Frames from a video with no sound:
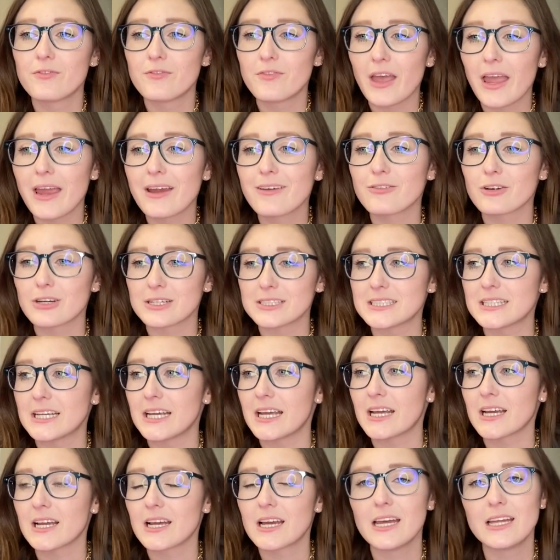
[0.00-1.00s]

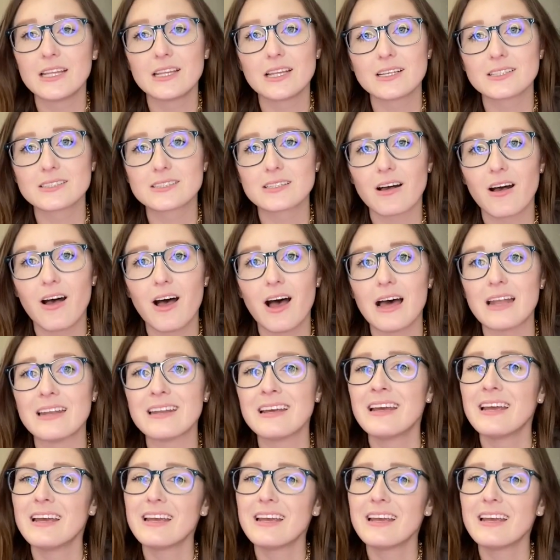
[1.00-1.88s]
favoriting in the salon.